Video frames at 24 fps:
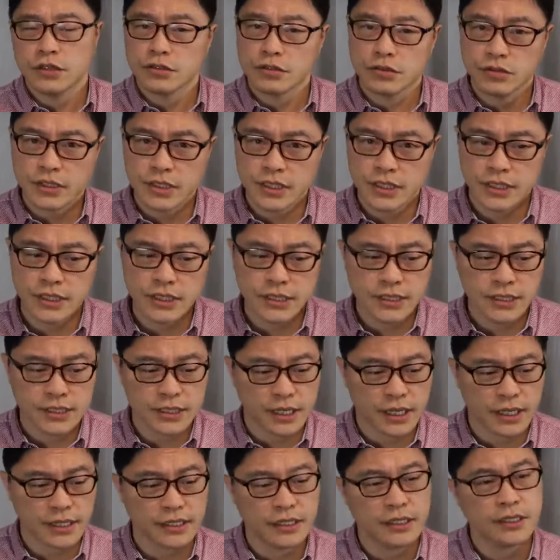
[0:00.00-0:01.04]
So in this
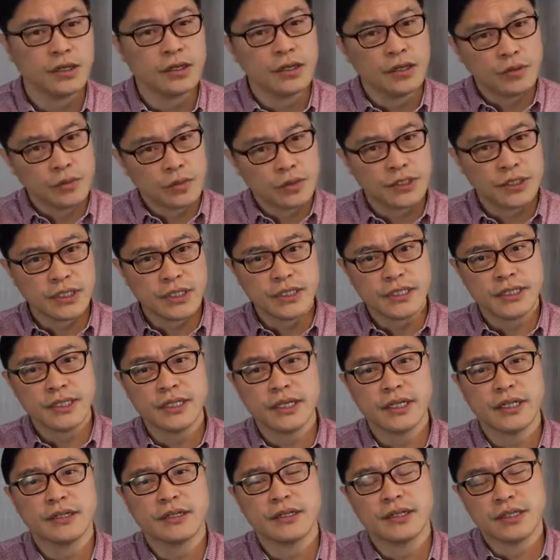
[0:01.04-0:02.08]
study, what they
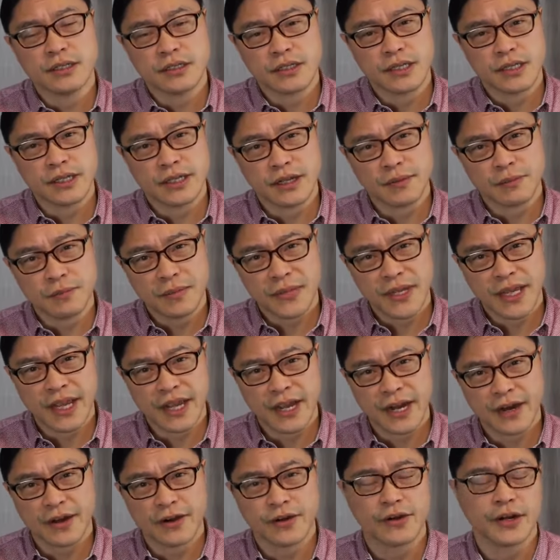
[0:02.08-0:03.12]
did is they
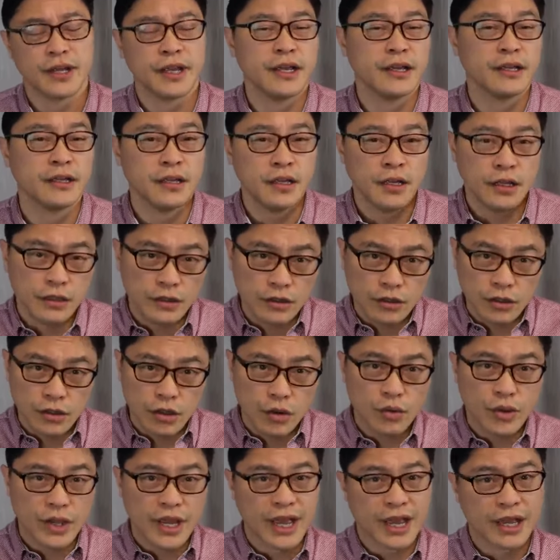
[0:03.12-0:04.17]
compared a
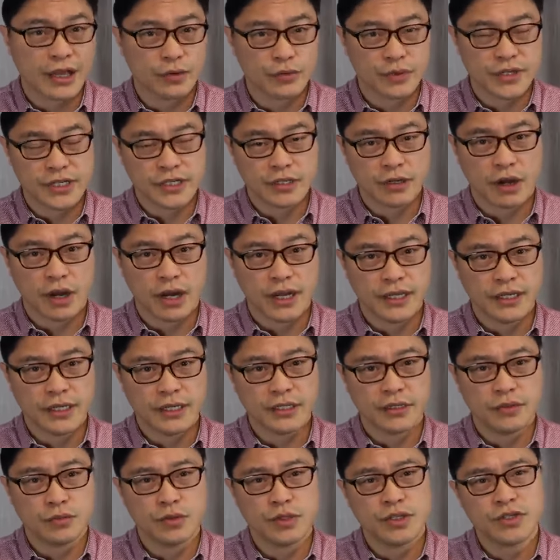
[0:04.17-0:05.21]
low-calorie
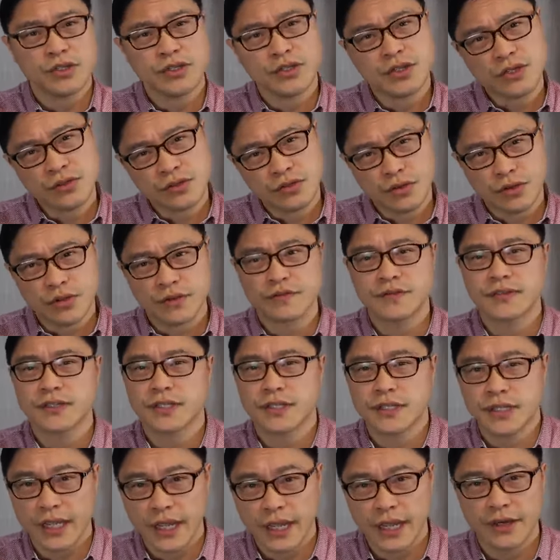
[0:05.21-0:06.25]
diet, which is a sort of
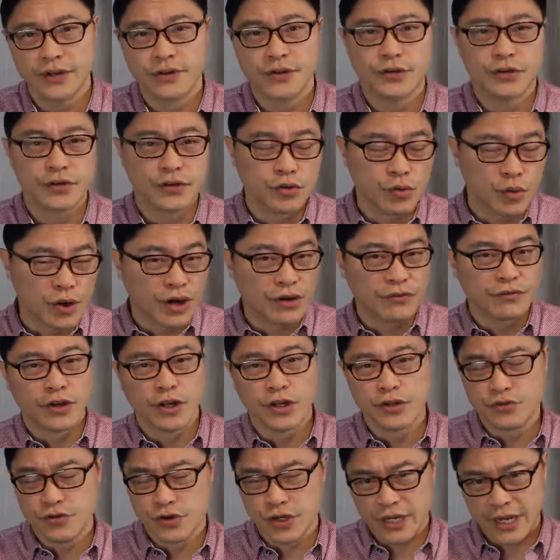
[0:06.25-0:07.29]
standard
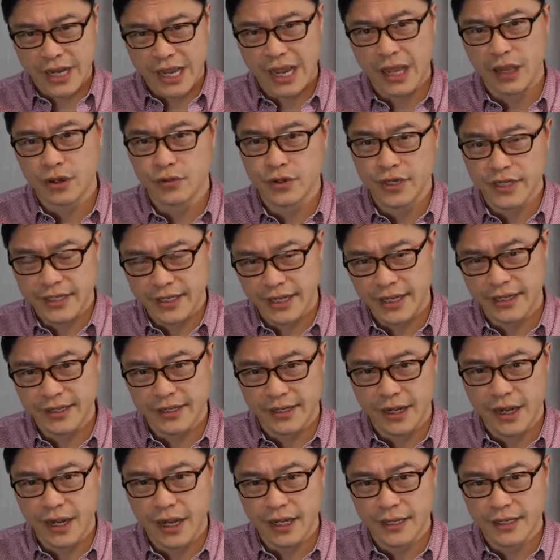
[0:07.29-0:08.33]
1,200 calorie a
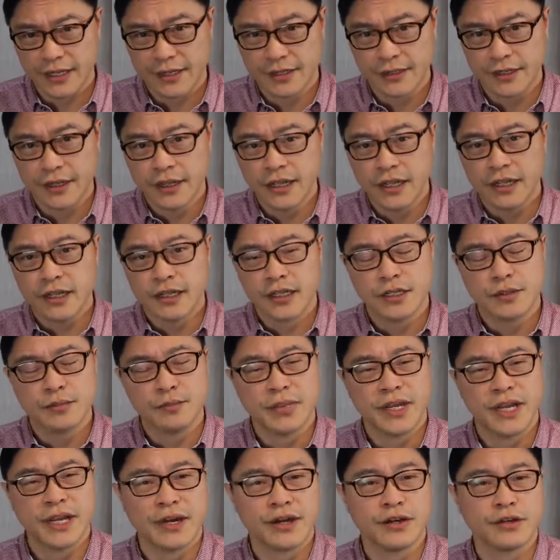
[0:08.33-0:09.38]
day diet,
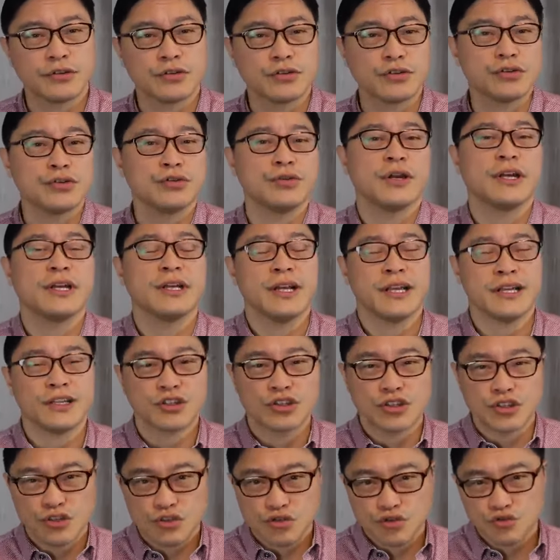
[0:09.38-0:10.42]
compared to an
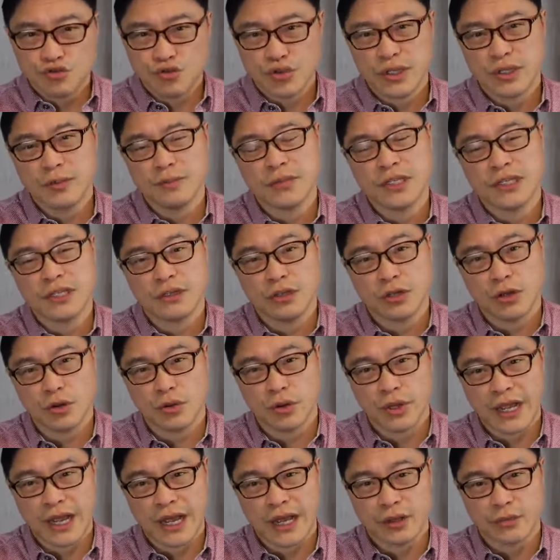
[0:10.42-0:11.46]
extremely
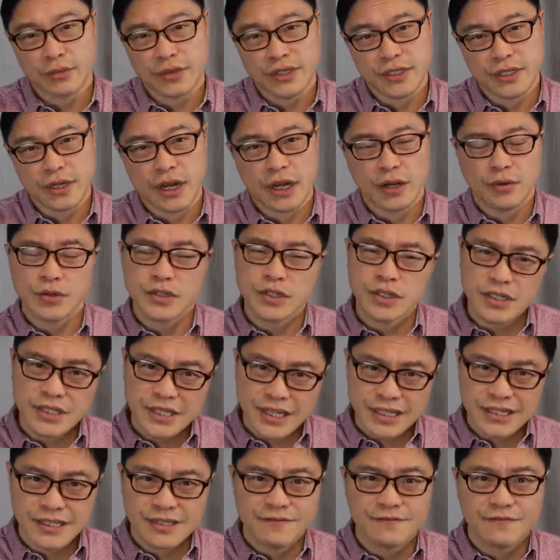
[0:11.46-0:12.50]
low calorie diet, which
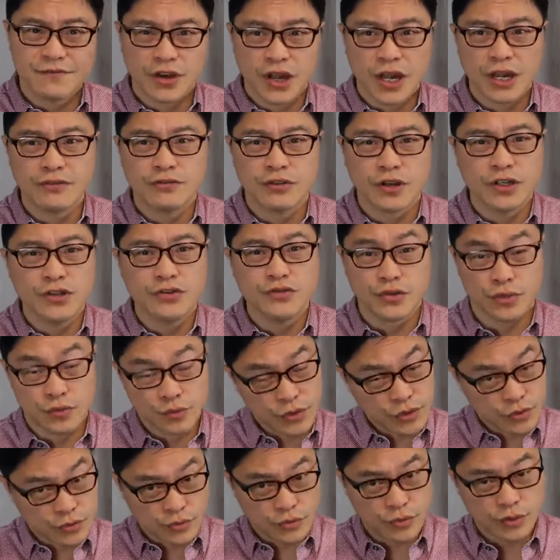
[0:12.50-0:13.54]
is less than
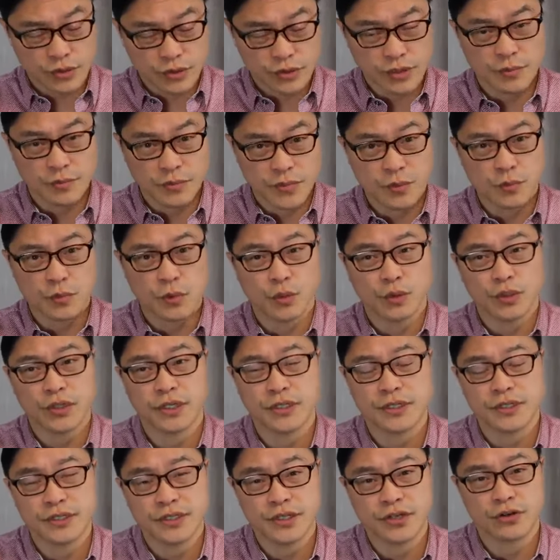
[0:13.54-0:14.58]
500, which some people would
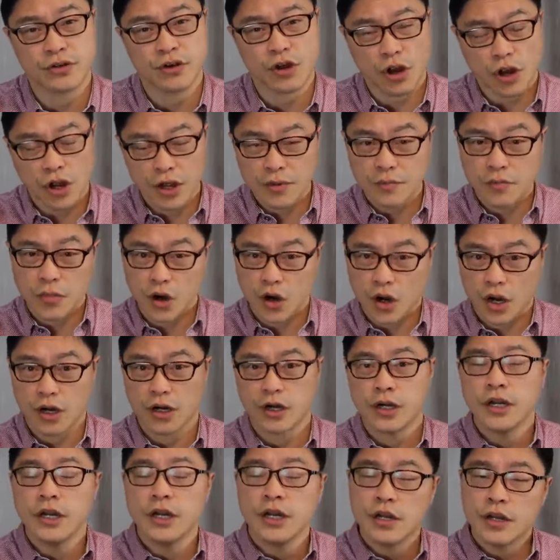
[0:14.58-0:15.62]
consider on
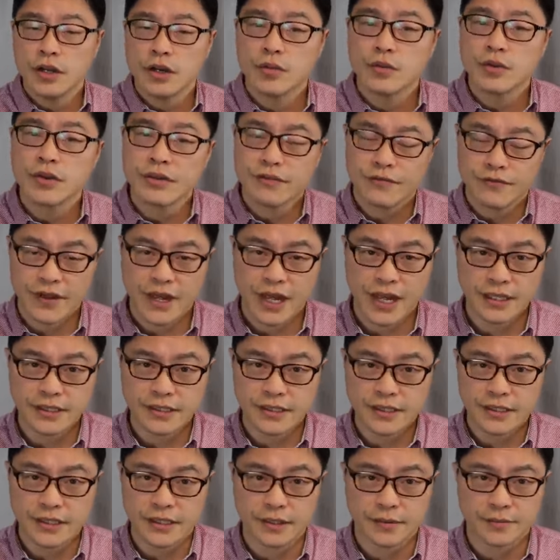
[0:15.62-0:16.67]
par with
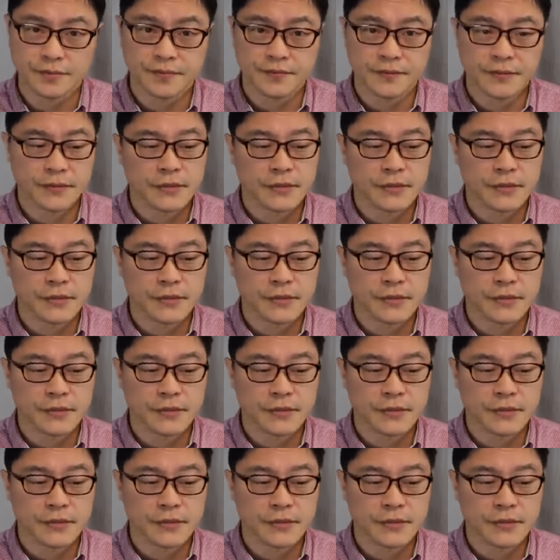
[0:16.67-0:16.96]
fasting.